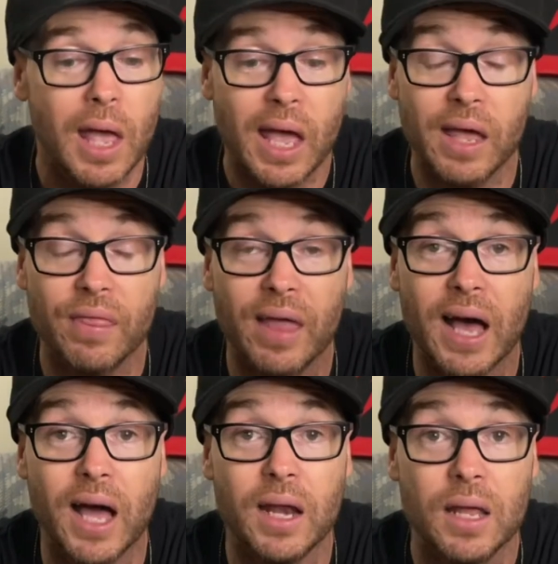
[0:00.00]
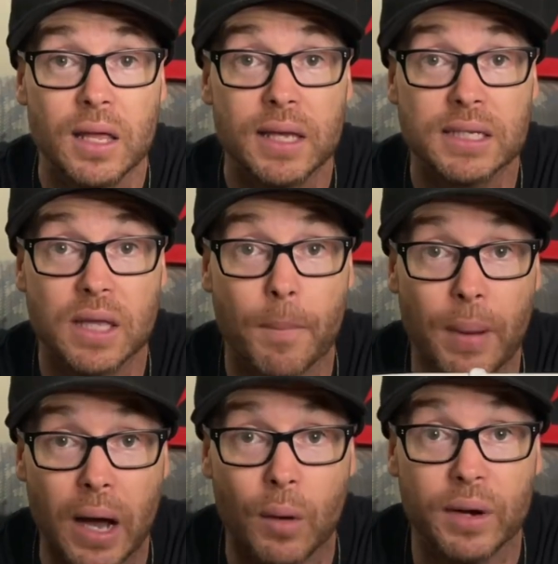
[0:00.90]
And that is
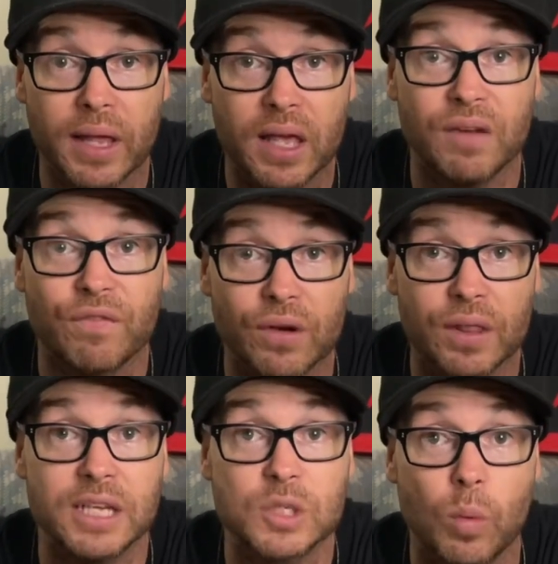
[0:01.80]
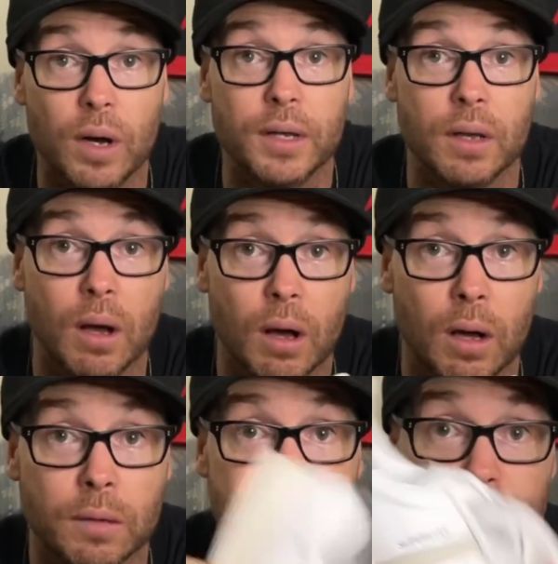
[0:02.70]
about it for this one, y'all.